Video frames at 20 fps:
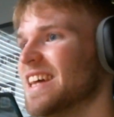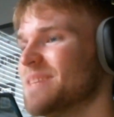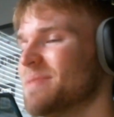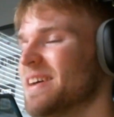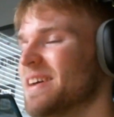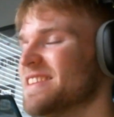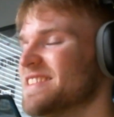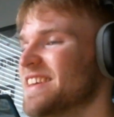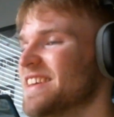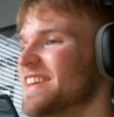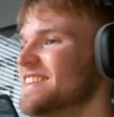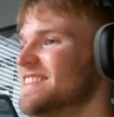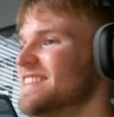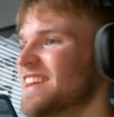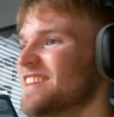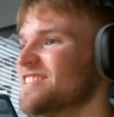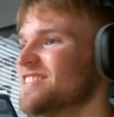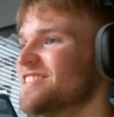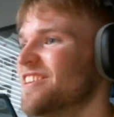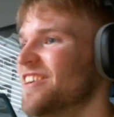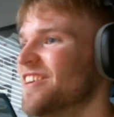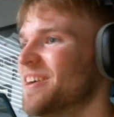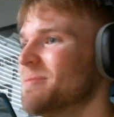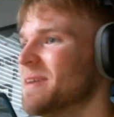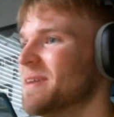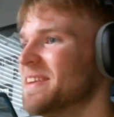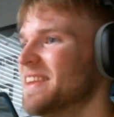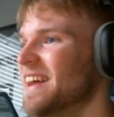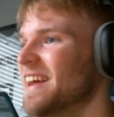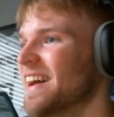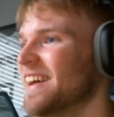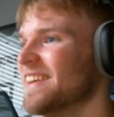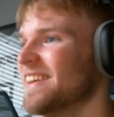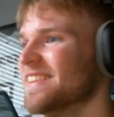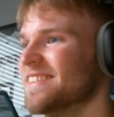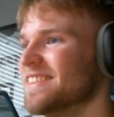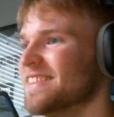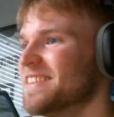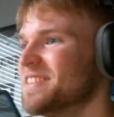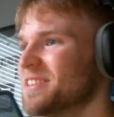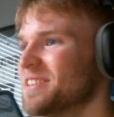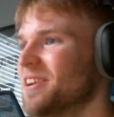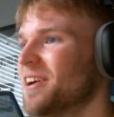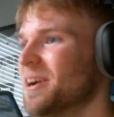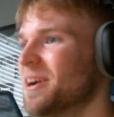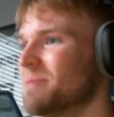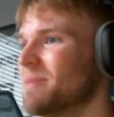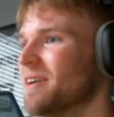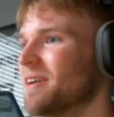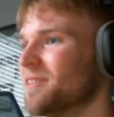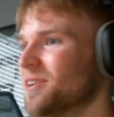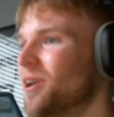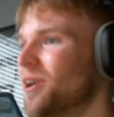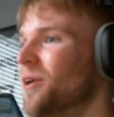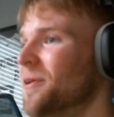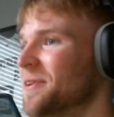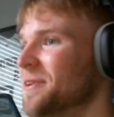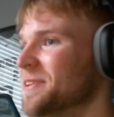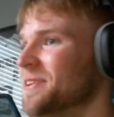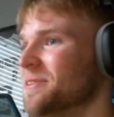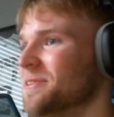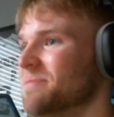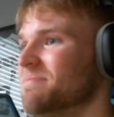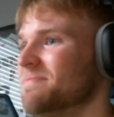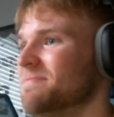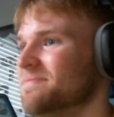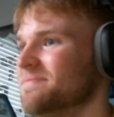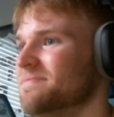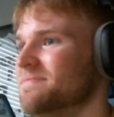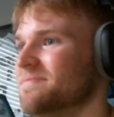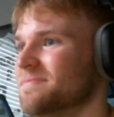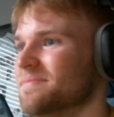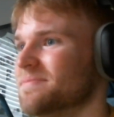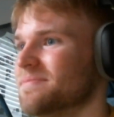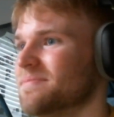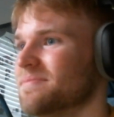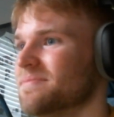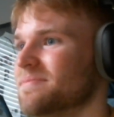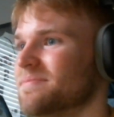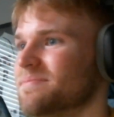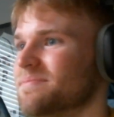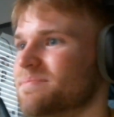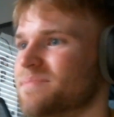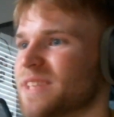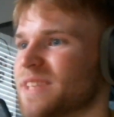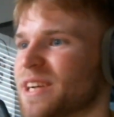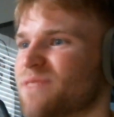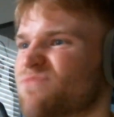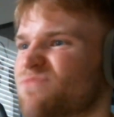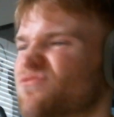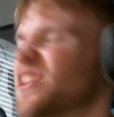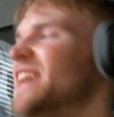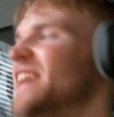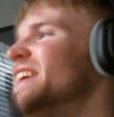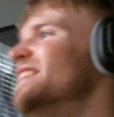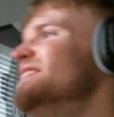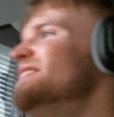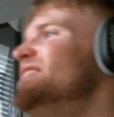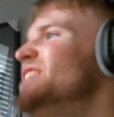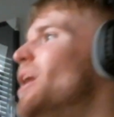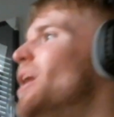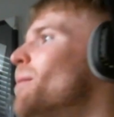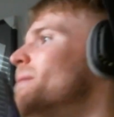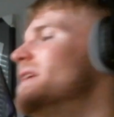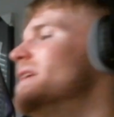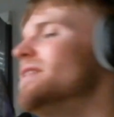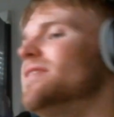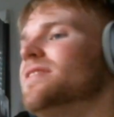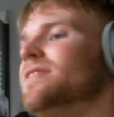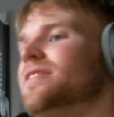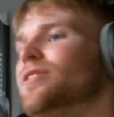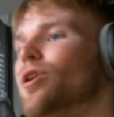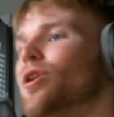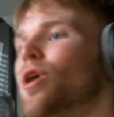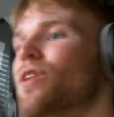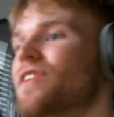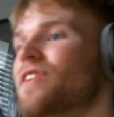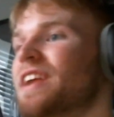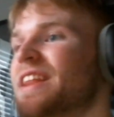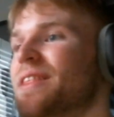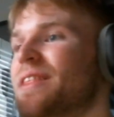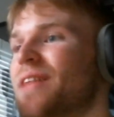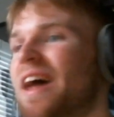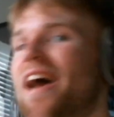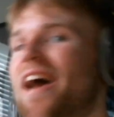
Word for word: I was about to say, he's not sorry about that. He's sorry about calling them. Like a freaking dummy. They're already